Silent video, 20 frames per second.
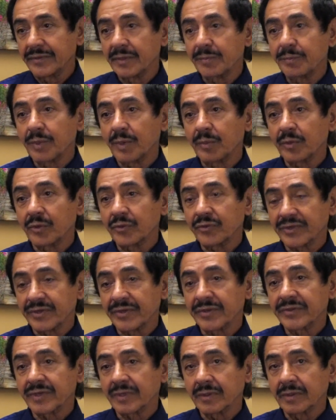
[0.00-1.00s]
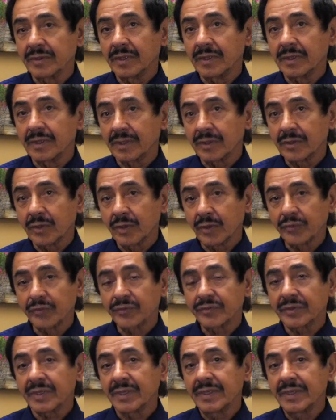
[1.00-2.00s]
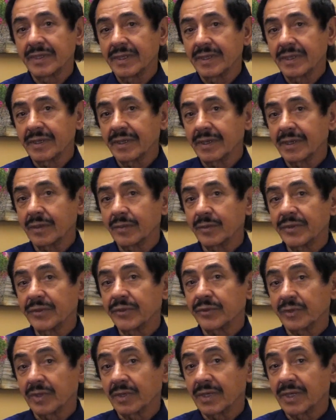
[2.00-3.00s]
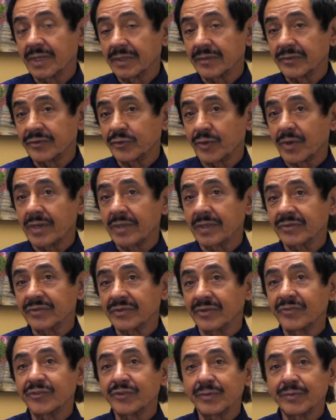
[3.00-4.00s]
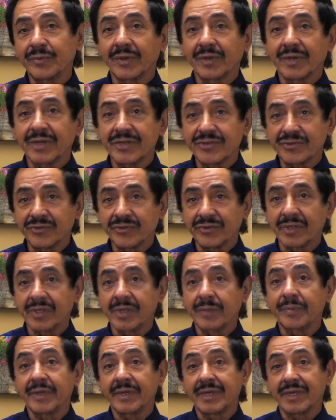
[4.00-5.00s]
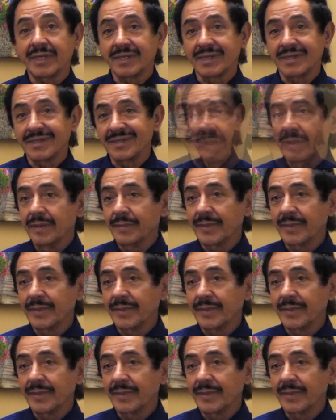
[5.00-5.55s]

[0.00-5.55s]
Pobo Central Coast went through a lot of trials and tribulations at the beginning.